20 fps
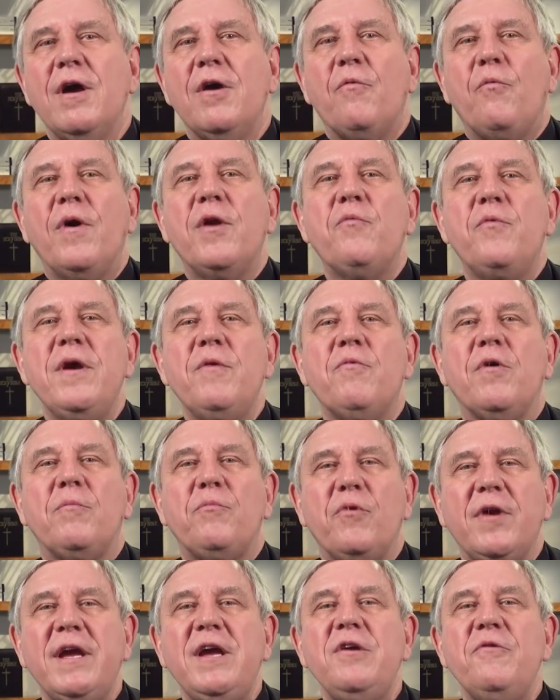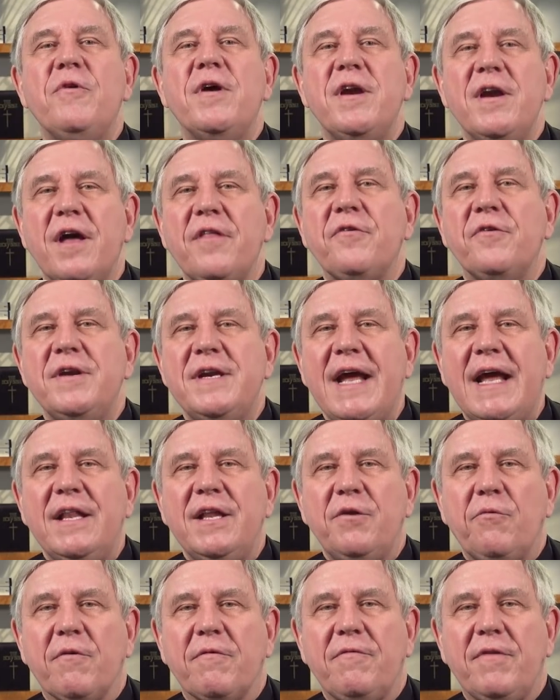when we will bring you another
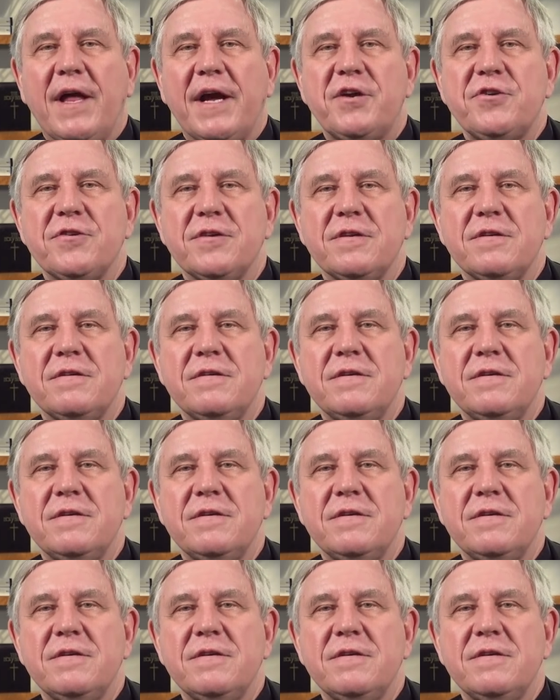daily reflection.